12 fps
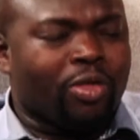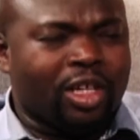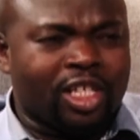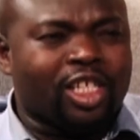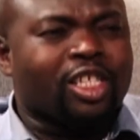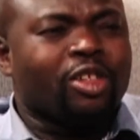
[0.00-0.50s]

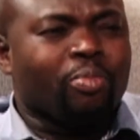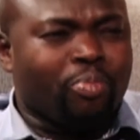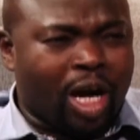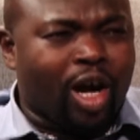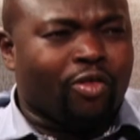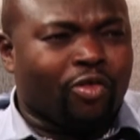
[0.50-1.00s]
This is
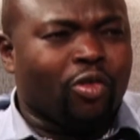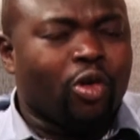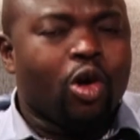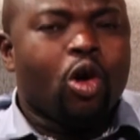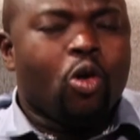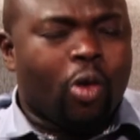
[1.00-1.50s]
powerful.
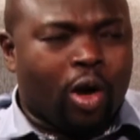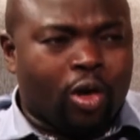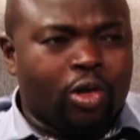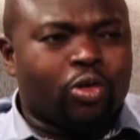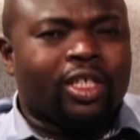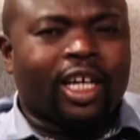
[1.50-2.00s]
We're
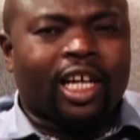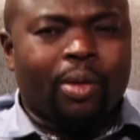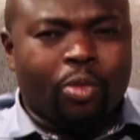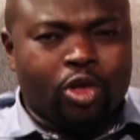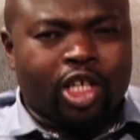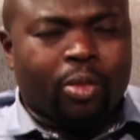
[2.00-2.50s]
going to take a
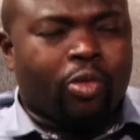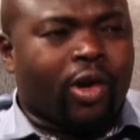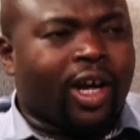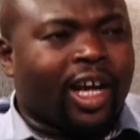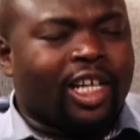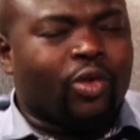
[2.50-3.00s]
music
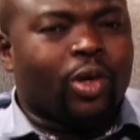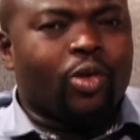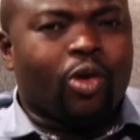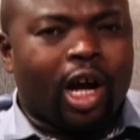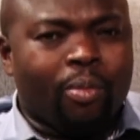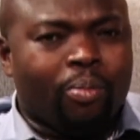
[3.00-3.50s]
break, and when
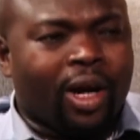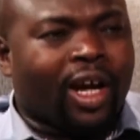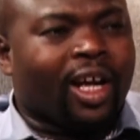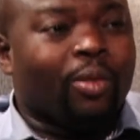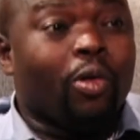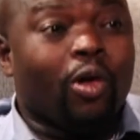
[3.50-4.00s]
we come
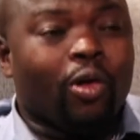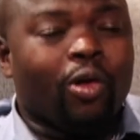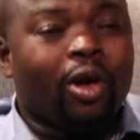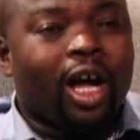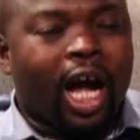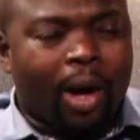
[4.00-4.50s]
back,
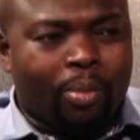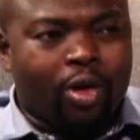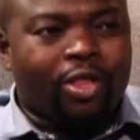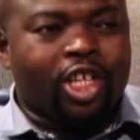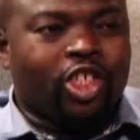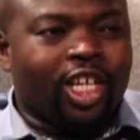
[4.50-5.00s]
more
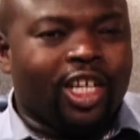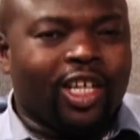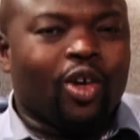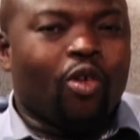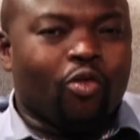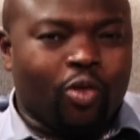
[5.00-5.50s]
about the
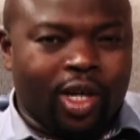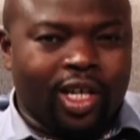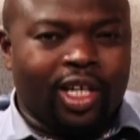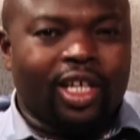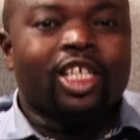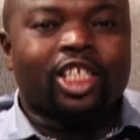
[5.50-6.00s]
journey of
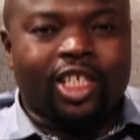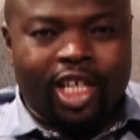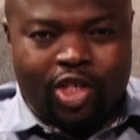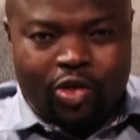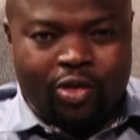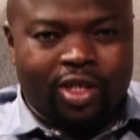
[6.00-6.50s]
Winnie.
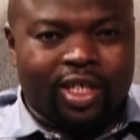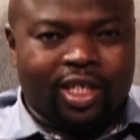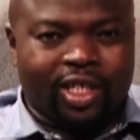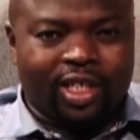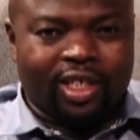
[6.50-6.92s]
Stay tuned.